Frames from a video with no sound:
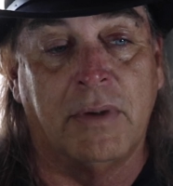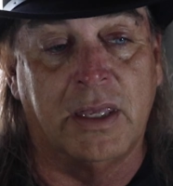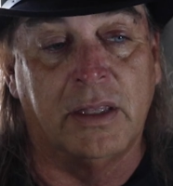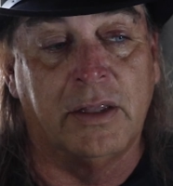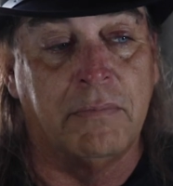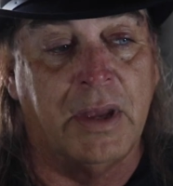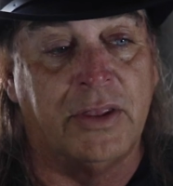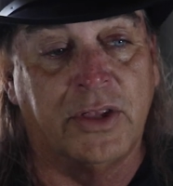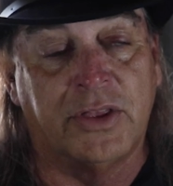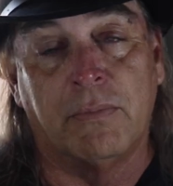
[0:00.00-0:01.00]
Magill had
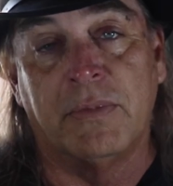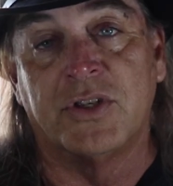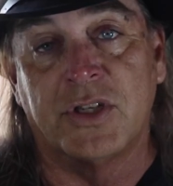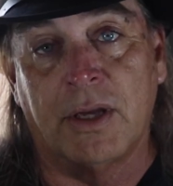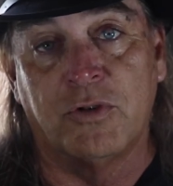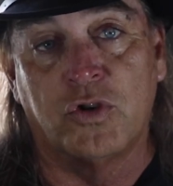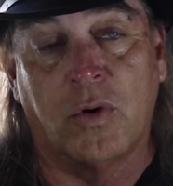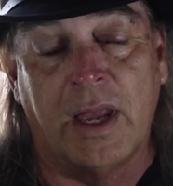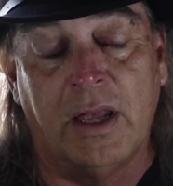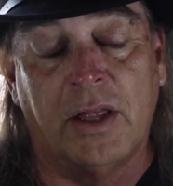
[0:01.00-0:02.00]
made that there had been some
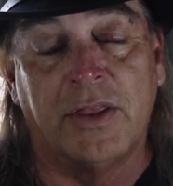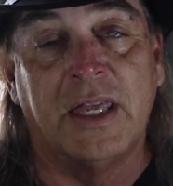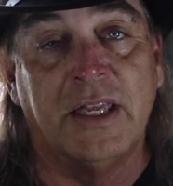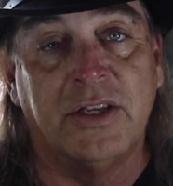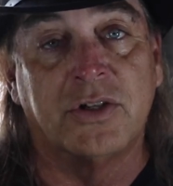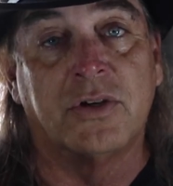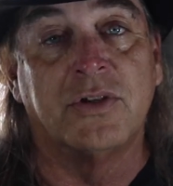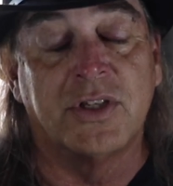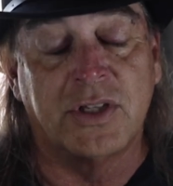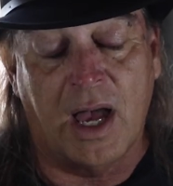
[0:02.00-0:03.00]
trail on the
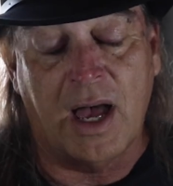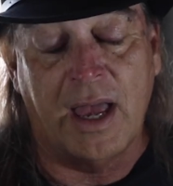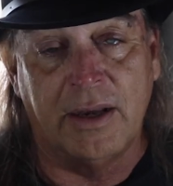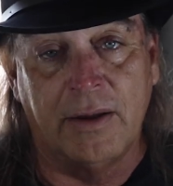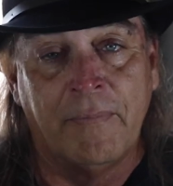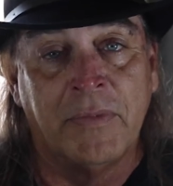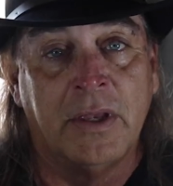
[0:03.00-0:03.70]
eastern side